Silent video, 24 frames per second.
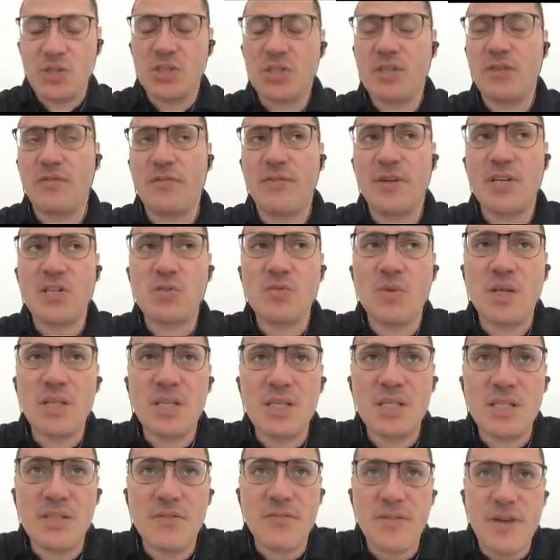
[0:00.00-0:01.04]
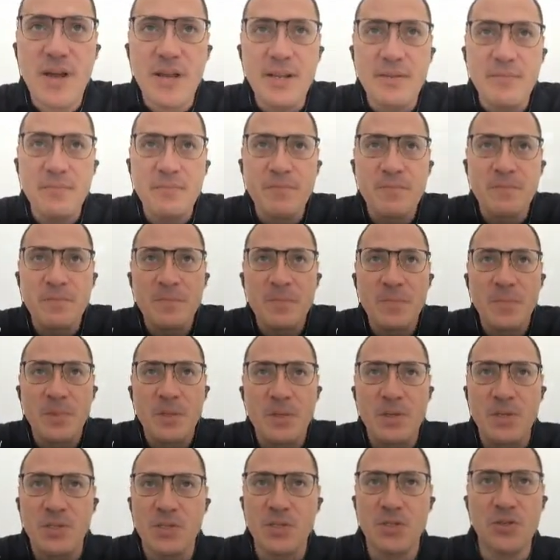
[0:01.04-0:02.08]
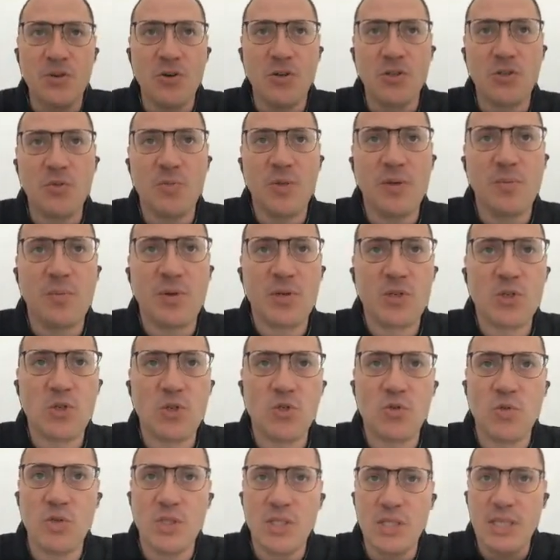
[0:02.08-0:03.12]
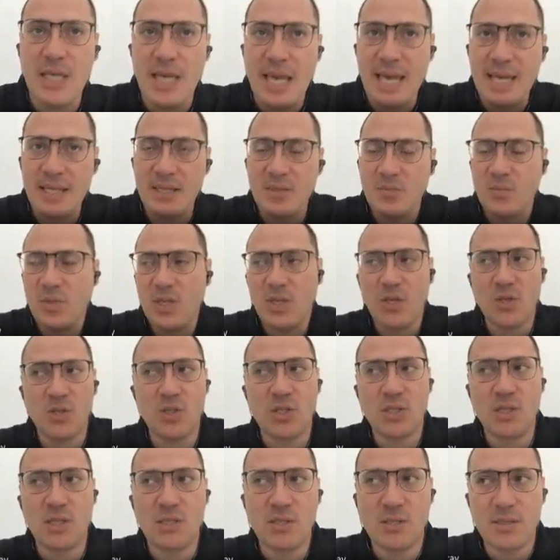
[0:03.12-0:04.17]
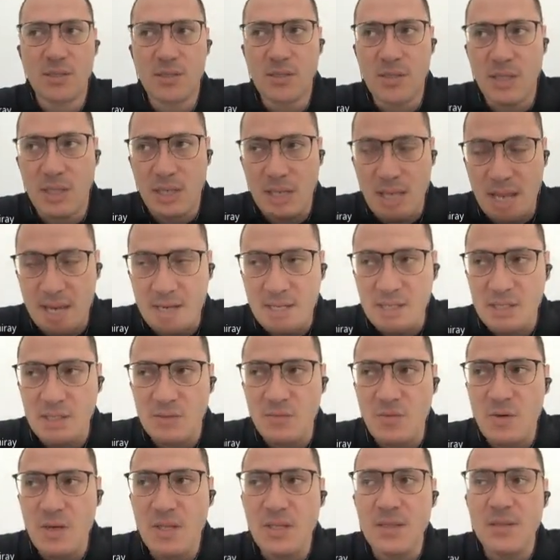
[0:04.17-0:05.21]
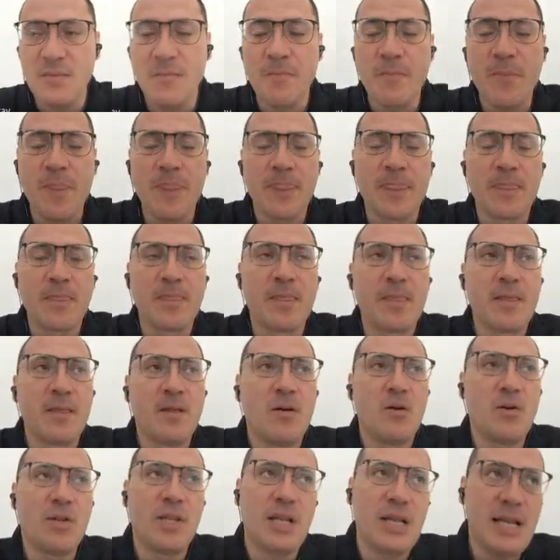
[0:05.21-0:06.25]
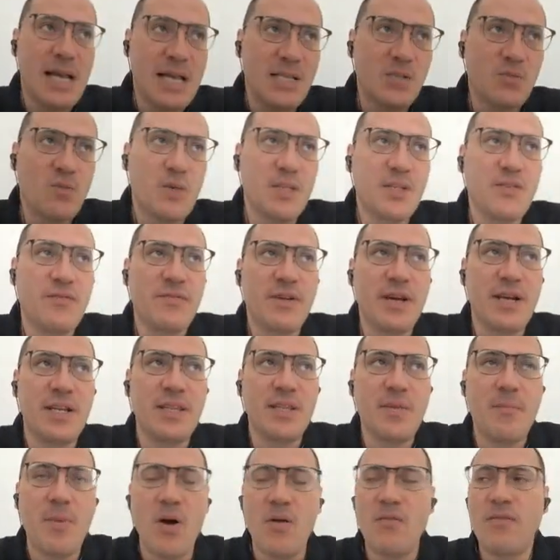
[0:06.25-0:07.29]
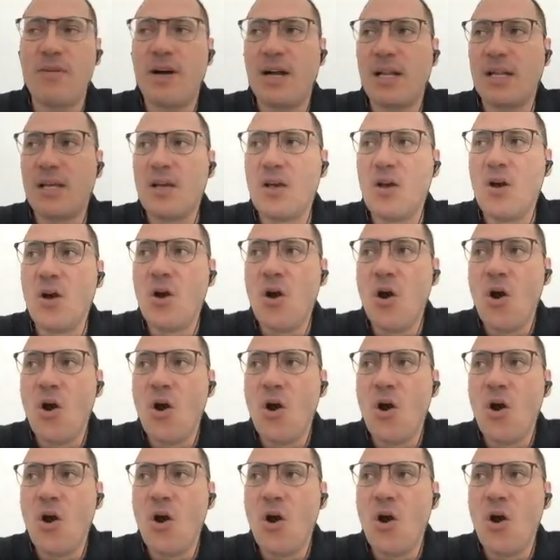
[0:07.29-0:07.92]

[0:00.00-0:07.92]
the first one that is defined? Is it going to be version 28 because it's the latest one or the last one defined in the POM file?